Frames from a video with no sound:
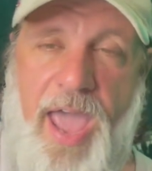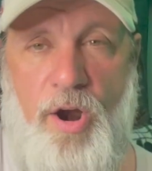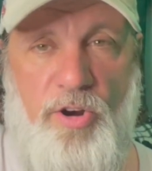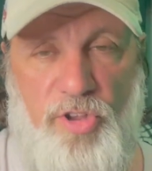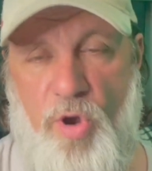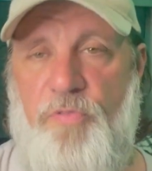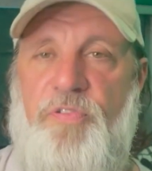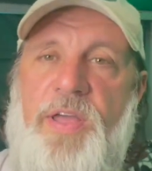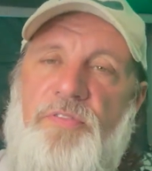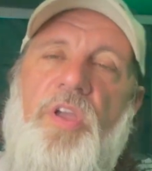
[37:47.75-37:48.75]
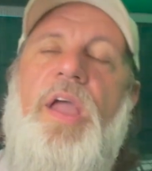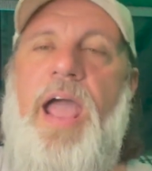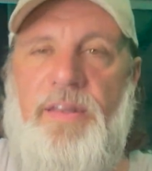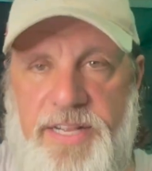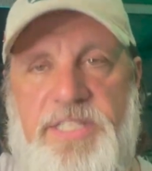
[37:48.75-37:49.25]
and our two fifths,
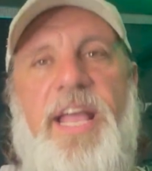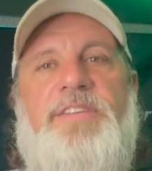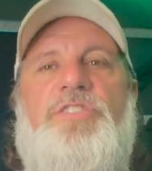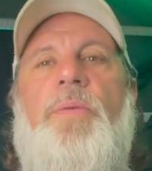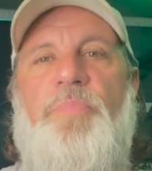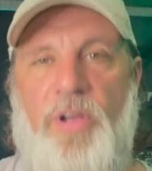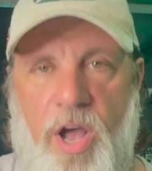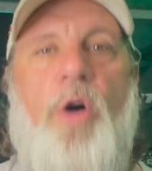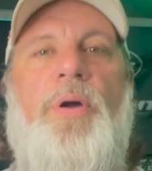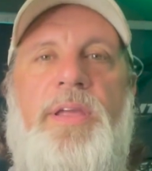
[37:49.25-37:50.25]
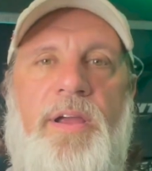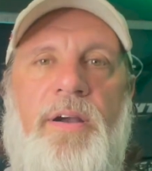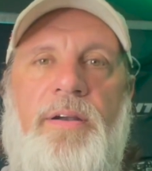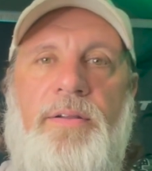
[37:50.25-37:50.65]
and let's get something going here.